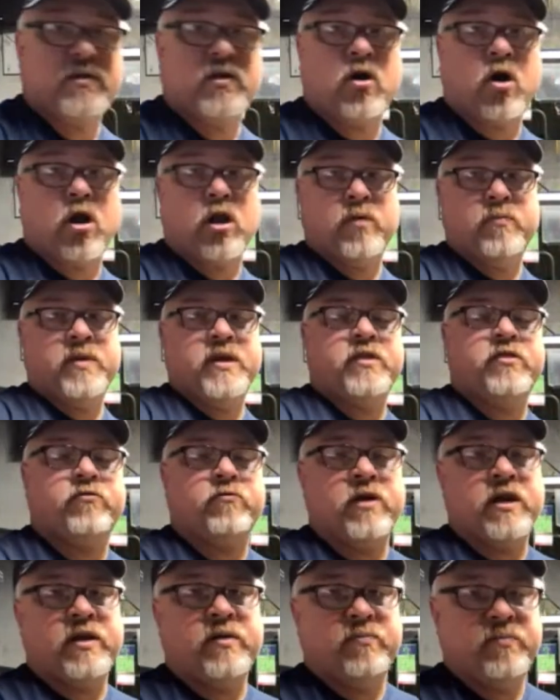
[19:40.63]
calling me,
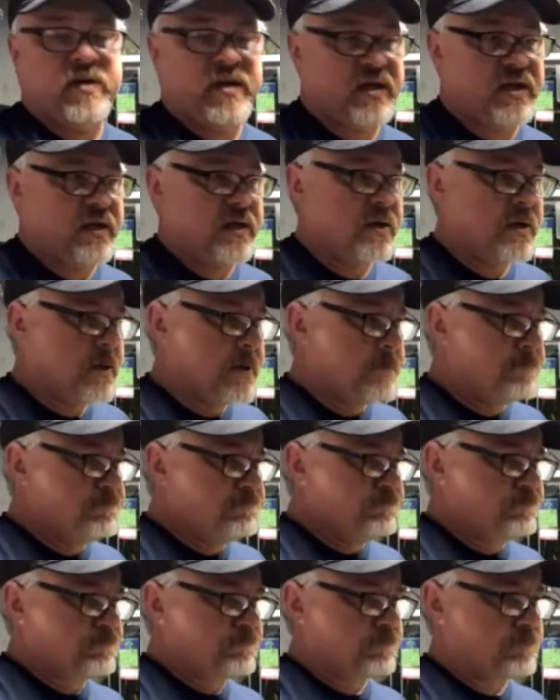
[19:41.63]
threatening me
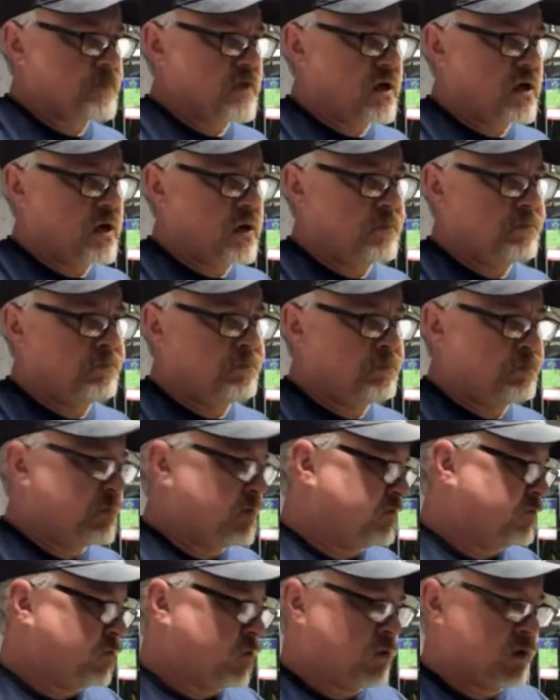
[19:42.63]

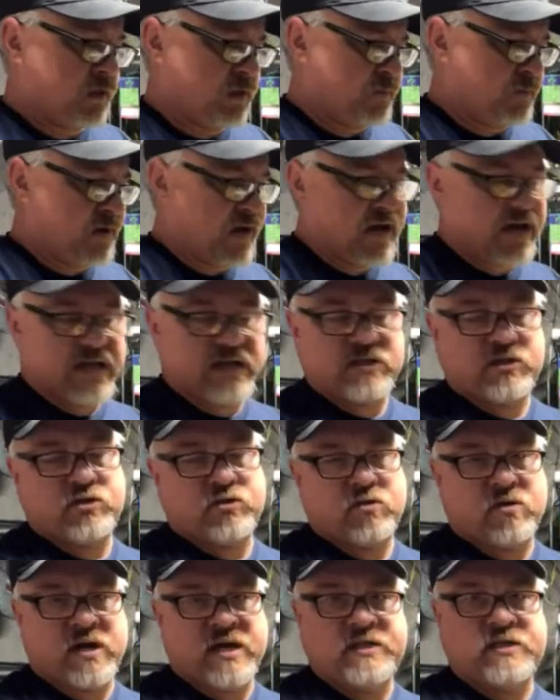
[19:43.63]
before in the past,
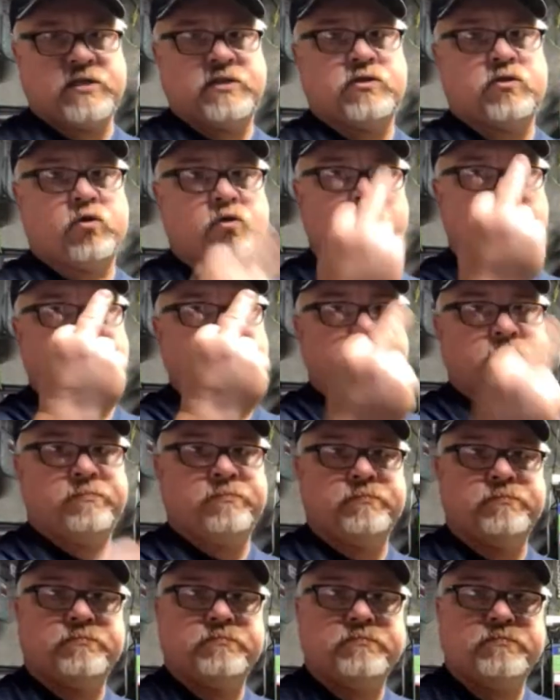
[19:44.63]
so I just told them
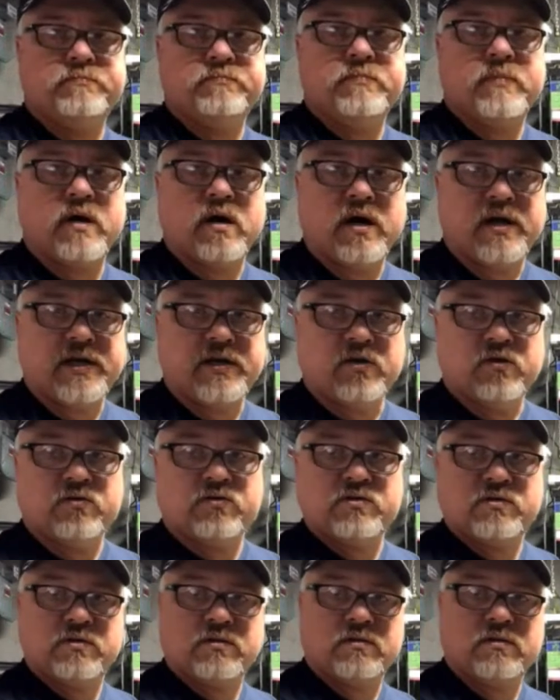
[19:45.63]

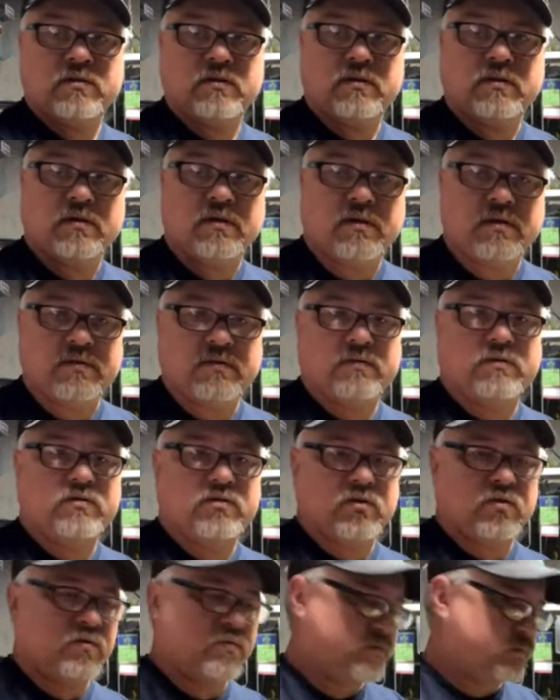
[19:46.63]
adios.
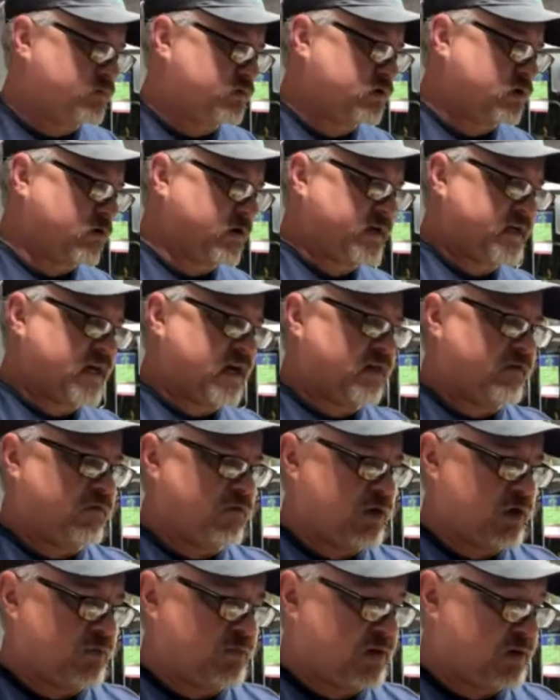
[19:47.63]
So sorry,
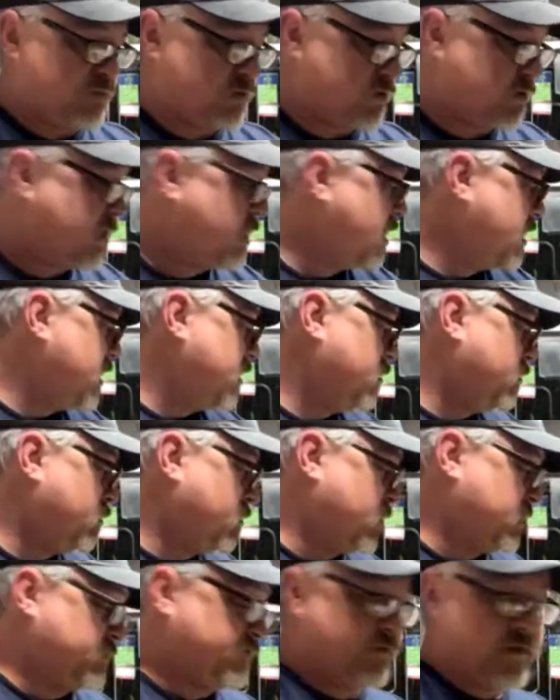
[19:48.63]
California people.
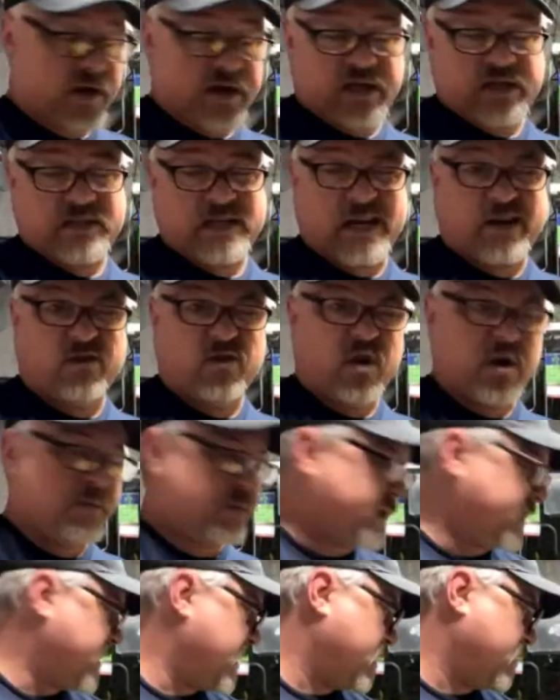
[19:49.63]
What's funny is I grew up
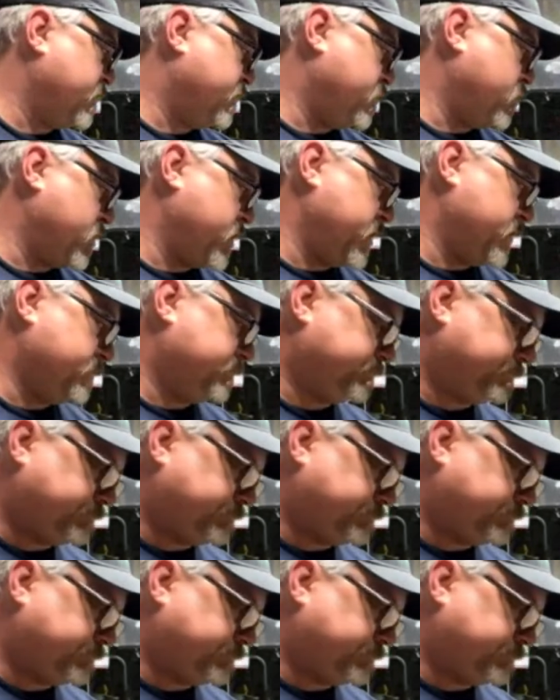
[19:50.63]
in California